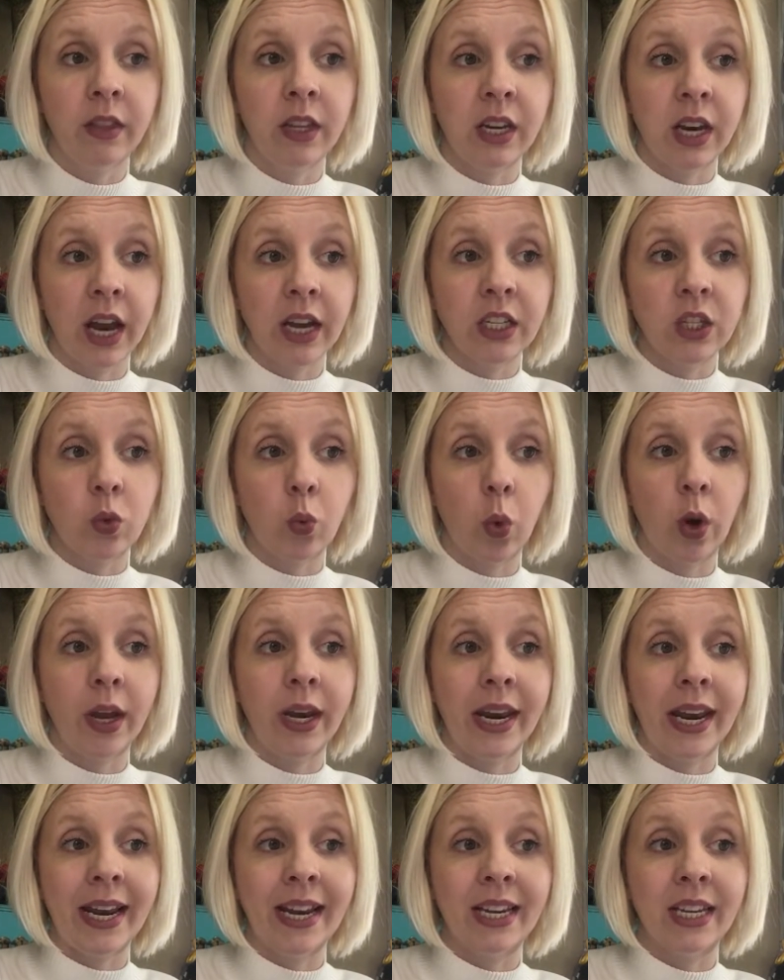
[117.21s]
The next
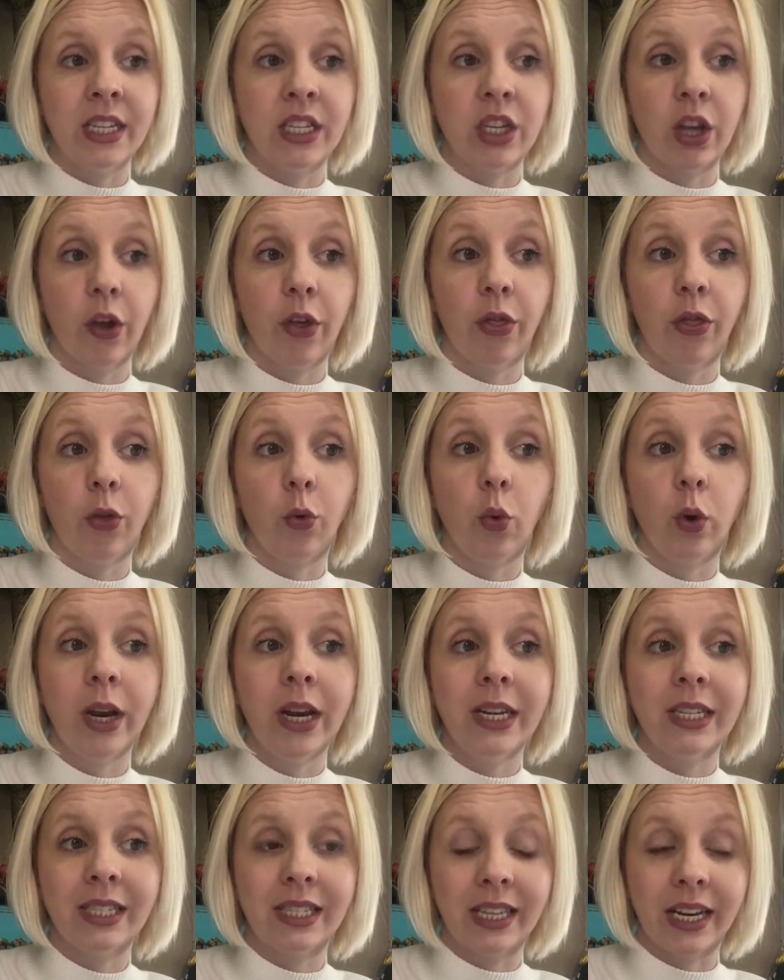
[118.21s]
one is
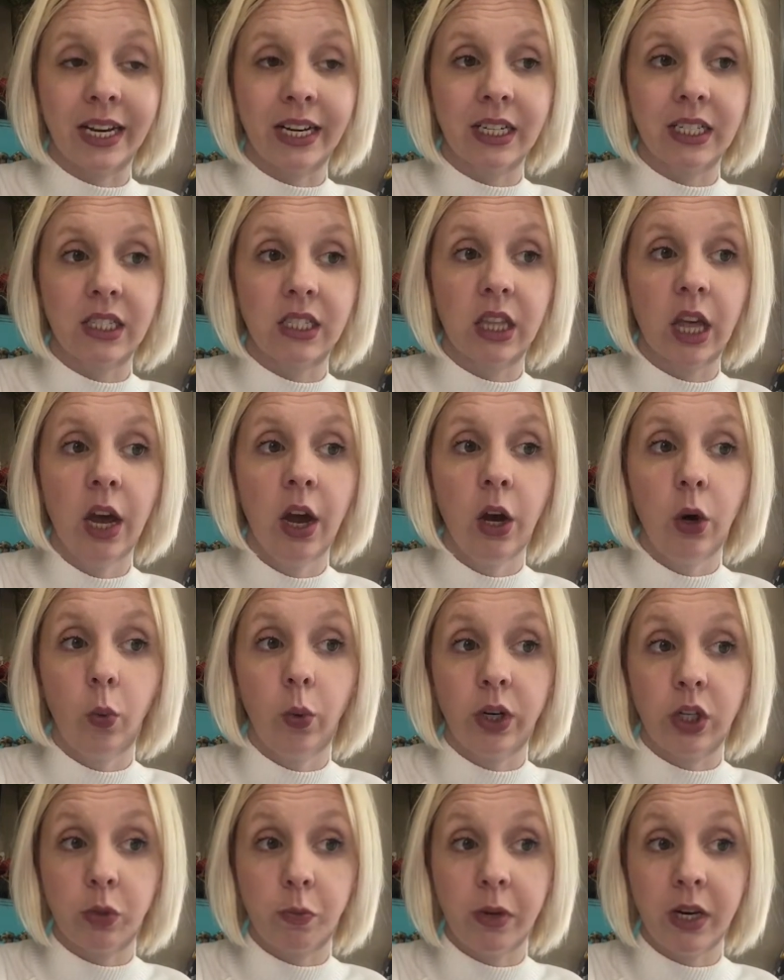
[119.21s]
three sixths,
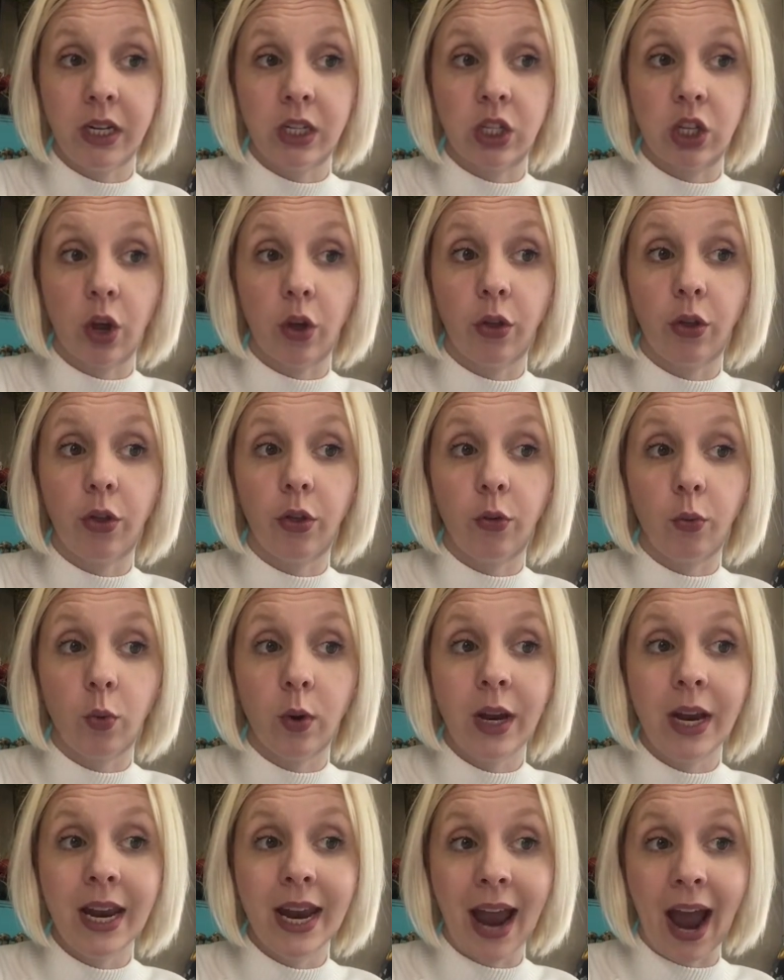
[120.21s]
which means
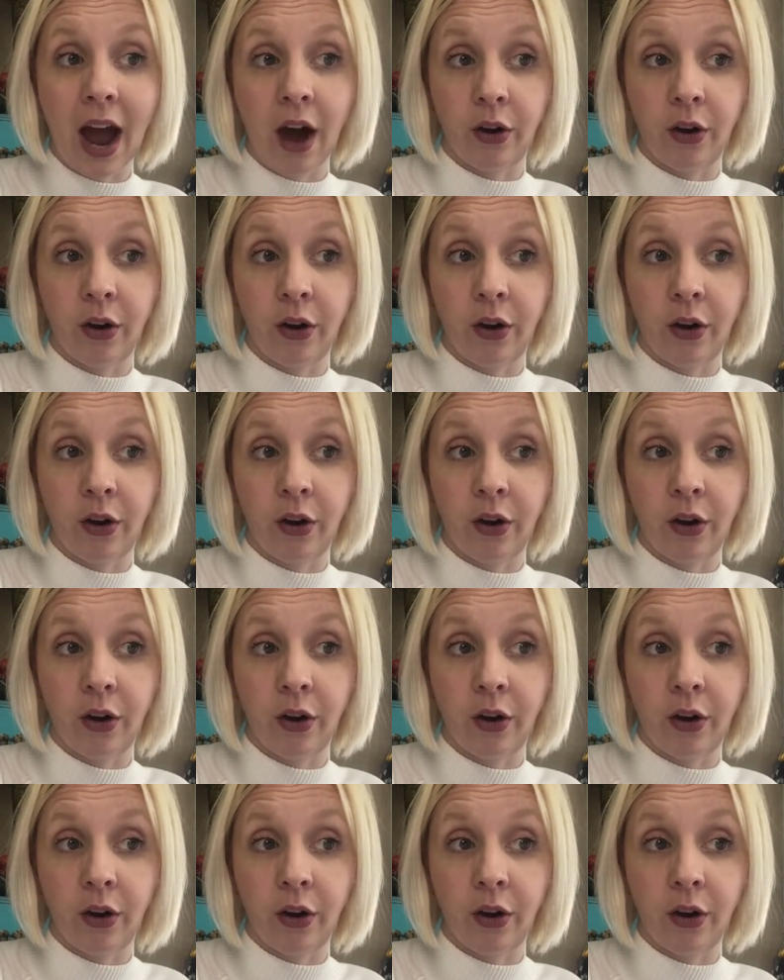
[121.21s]
three